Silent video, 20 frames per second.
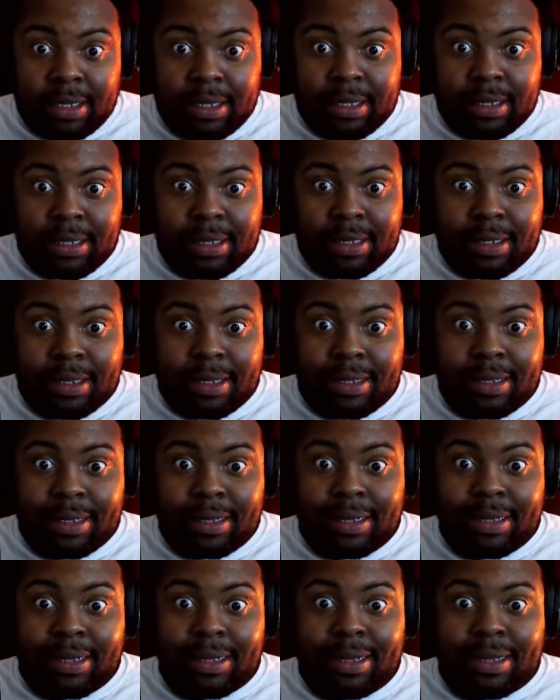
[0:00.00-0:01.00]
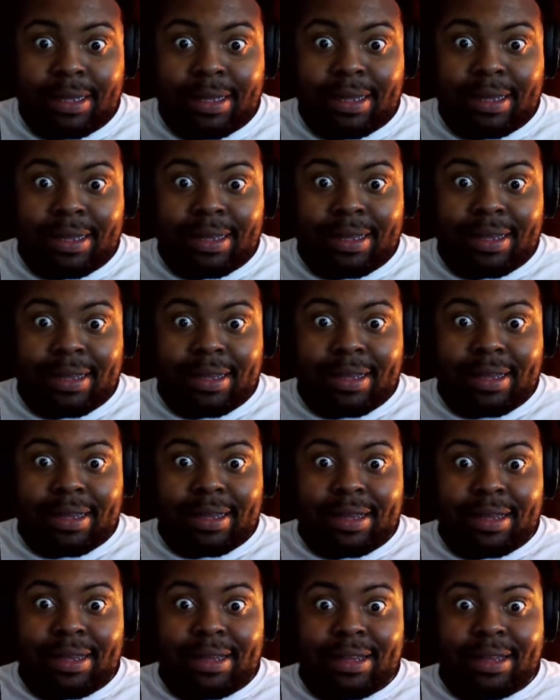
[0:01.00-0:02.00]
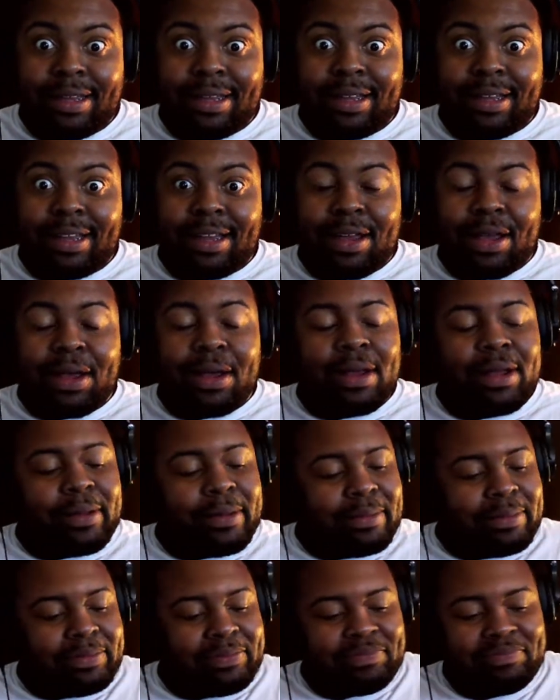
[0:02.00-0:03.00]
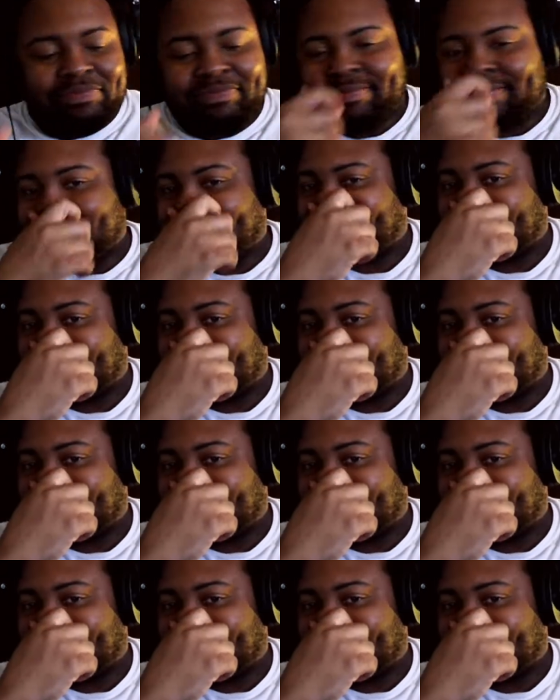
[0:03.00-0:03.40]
[no speech]